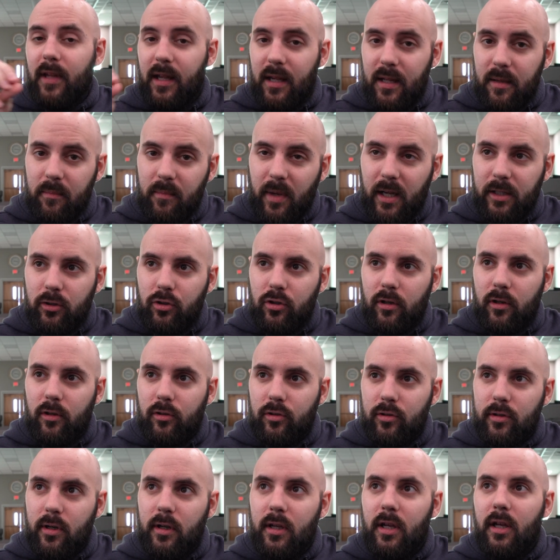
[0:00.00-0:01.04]
in my
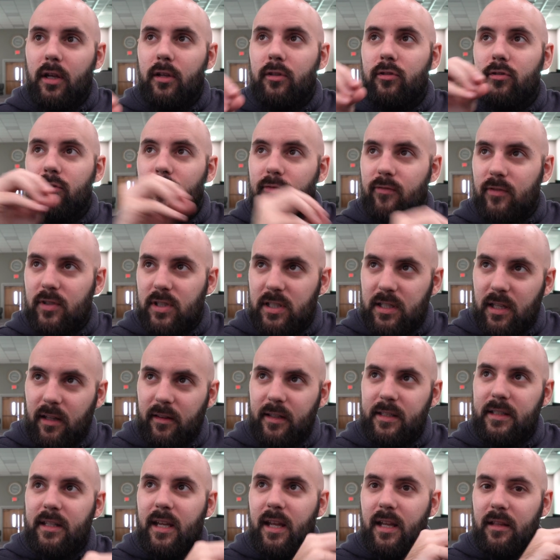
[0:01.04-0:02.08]
church to
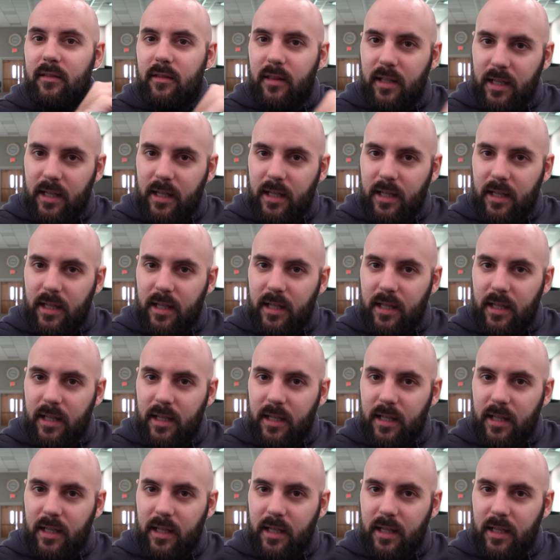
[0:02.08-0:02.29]
facilitate